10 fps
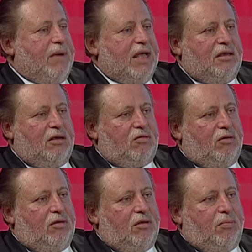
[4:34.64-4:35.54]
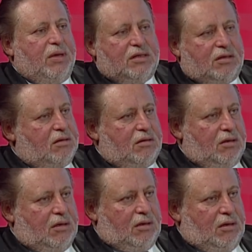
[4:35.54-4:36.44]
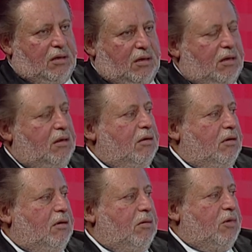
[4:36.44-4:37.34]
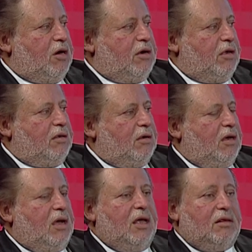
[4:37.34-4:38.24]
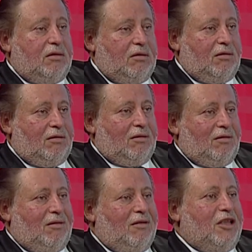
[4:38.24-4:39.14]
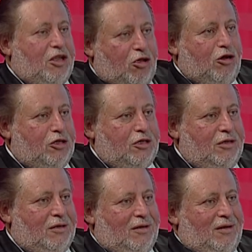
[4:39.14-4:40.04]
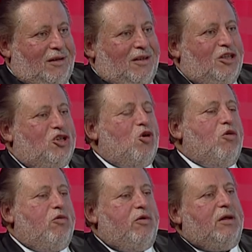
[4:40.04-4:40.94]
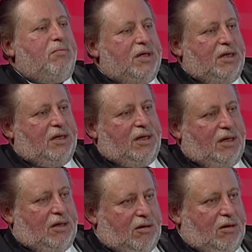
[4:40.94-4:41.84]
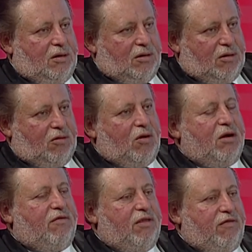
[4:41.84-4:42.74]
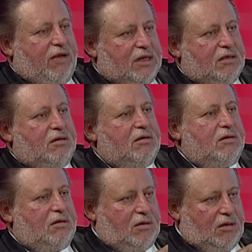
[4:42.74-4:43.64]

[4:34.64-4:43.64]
manned it with the best in the market and technology. Right. So we will be one of the fastest